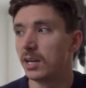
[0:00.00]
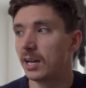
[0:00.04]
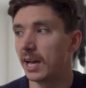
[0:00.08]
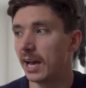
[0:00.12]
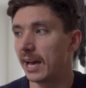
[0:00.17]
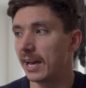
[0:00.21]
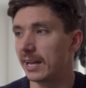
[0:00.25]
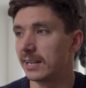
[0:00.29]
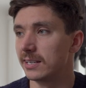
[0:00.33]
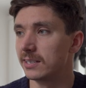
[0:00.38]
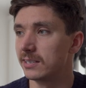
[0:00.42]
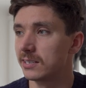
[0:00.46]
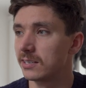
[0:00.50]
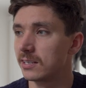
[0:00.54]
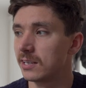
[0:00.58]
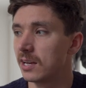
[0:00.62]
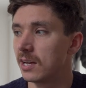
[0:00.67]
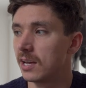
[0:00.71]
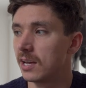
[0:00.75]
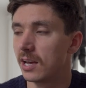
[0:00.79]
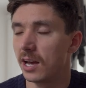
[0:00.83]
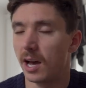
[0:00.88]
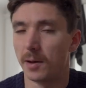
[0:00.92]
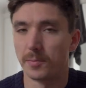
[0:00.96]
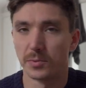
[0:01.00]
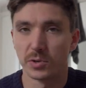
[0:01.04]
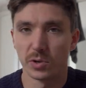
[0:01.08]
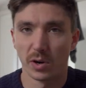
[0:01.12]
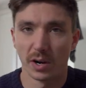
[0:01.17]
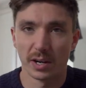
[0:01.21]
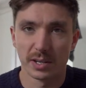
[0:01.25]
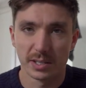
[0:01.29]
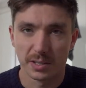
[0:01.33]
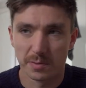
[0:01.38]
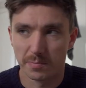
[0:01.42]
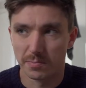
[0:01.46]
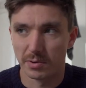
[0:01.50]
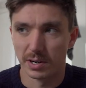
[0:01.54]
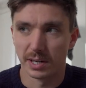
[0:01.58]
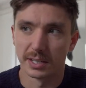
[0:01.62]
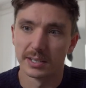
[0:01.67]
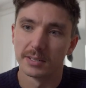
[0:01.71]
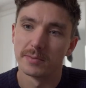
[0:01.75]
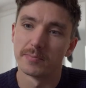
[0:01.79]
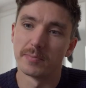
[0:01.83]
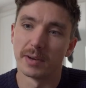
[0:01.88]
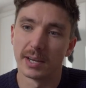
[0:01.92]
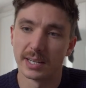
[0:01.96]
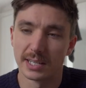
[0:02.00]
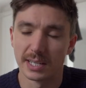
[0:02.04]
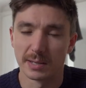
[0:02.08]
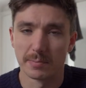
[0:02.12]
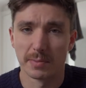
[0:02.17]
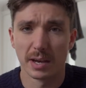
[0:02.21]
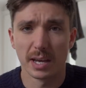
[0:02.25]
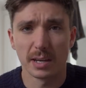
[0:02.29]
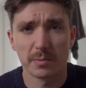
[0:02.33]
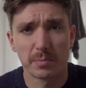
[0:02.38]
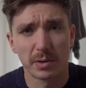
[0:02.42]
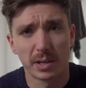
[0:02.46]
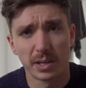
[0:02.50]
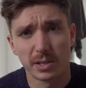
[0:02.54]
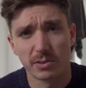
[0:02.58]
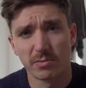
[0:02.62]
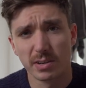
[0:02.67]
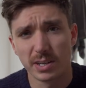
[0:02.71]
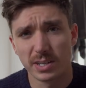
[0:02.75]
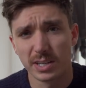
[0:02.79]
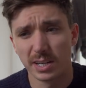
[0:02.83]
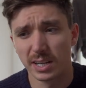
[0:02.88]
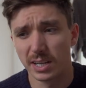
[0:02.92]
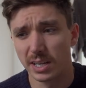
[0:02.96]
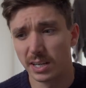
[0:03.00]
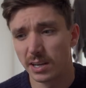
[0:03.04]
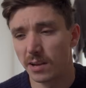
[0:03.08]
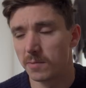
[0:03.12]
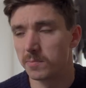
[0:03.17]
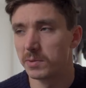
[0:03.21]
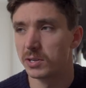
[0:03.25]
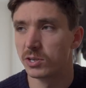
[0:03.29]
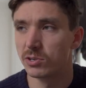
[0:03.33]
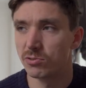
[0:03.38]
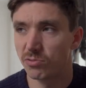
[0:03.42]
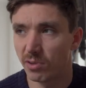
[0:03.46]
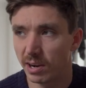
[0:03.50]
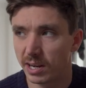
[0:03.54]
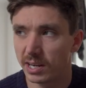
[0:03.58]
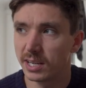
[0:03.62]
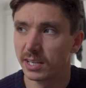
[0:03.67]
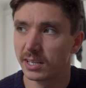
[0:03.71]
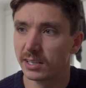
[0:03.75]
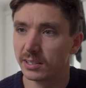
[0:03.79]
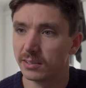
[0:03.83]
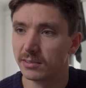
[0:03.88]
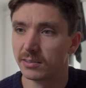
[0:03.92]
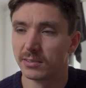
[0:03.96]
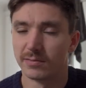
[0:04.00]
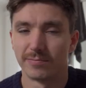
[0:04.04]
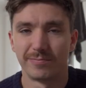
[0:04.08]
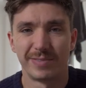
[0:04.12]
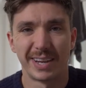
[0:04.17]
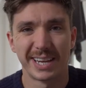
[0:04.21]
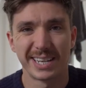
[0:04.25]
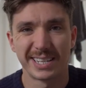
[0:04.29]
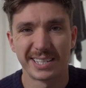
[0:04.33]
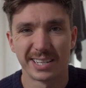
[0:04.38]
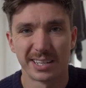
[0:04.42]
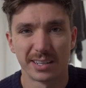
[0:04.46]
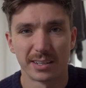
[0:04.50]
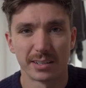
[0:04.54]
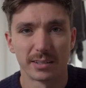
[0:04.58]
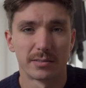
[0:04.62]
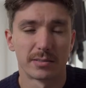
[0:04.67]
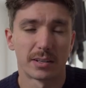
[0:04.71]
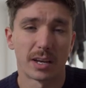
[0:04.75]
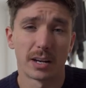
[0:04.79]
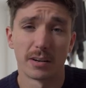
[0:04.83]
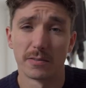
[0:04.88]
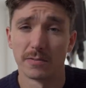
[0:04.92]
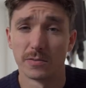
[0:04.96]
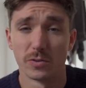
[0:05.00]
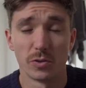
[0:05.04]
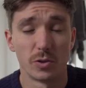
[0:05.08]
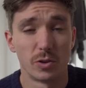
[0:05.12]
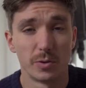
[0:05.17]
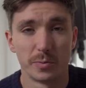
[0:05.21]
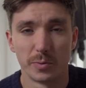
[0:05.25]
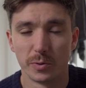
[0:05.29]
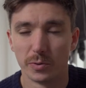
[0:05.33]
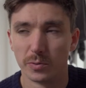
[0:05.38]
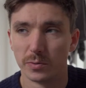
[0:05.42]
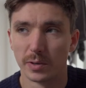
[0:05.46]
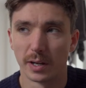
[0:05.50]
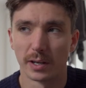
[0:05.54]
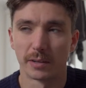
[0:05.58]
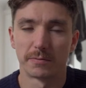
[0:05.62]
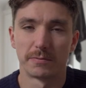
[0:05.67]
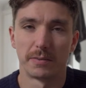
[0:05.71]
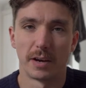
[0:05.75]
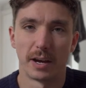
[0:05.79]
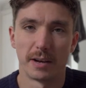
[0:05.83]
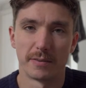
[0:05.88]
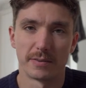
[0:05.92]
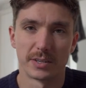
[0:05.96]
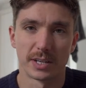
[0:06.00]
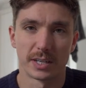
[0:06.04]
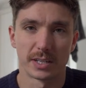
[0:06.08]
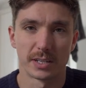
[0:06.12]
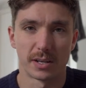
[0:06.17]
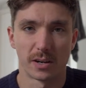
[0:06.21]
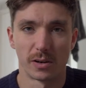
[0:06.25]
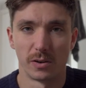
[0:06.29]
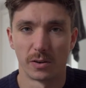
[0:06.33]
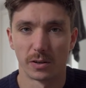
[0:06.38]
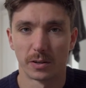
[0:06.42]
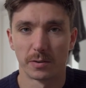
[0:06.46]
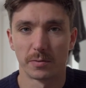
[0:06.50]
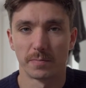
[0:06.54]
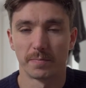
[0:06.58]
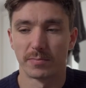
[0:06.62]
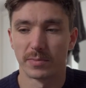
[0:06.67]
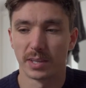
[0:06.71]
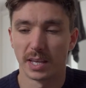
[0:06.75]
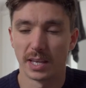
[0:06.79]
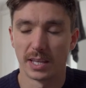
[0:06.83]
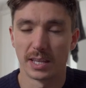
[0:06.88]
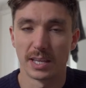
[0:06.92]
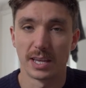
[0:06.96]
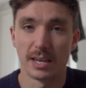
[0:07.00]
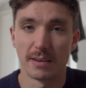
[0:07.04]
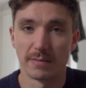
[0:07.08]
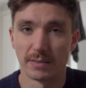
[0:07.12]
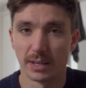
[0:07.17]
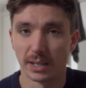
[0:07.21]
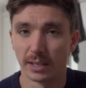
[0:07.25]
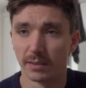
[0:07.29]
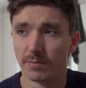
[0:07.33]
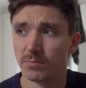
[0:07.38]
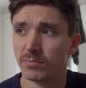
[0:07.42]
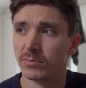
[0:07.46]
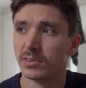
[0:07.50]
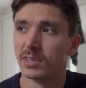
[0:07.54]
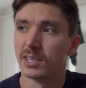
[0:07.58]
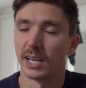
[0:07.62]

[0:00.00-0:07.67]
And I'm trying to bring my eating back, because recently I've been training later, kind of normal, like 5-6 o'clock in the evening.